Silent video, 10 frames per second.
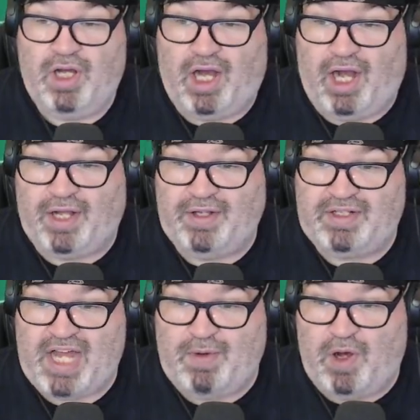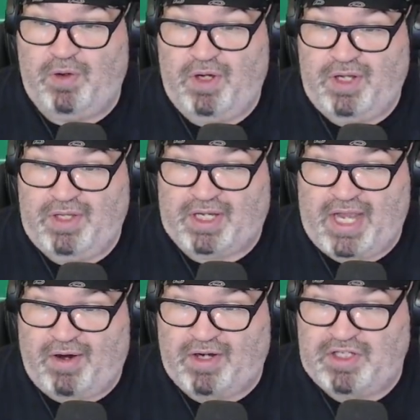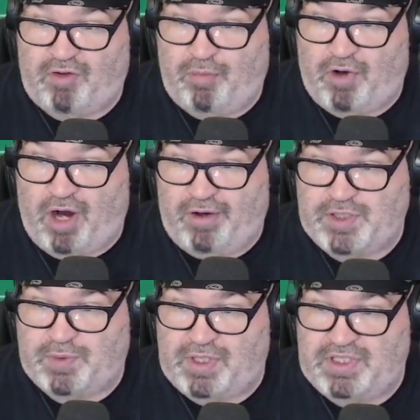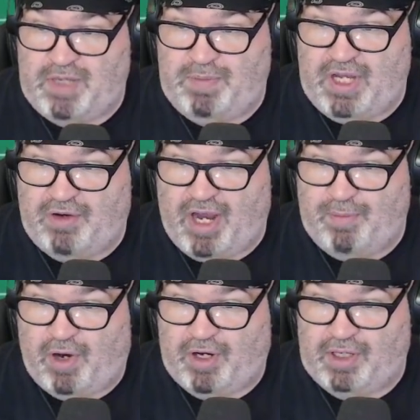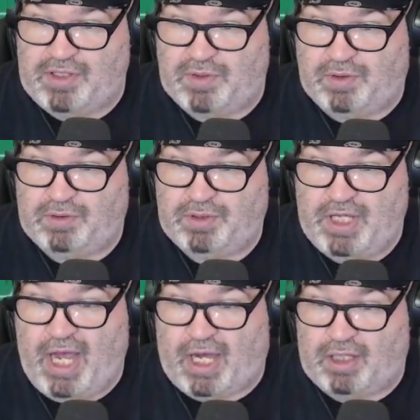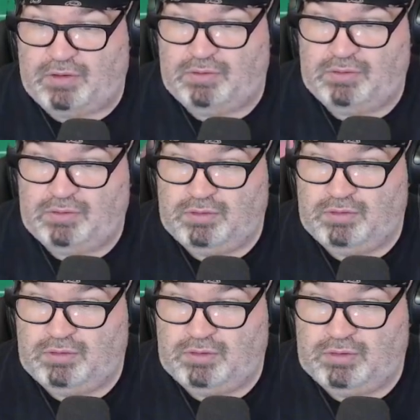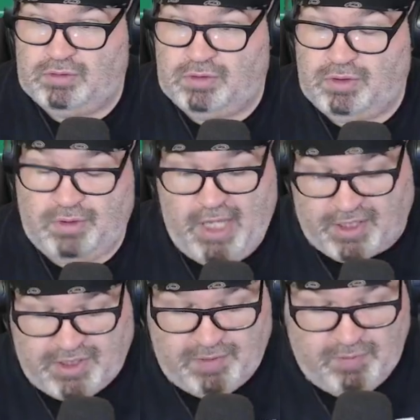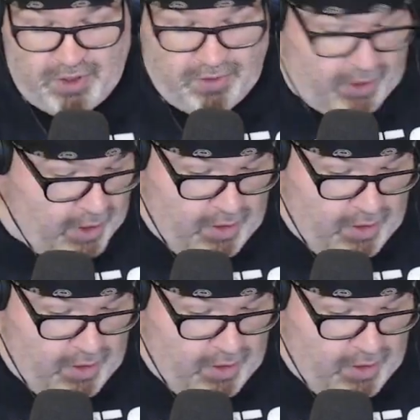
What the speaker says: The demo that carries over progress would indeed be a great marketing tool. Yeah. Yes, certainly.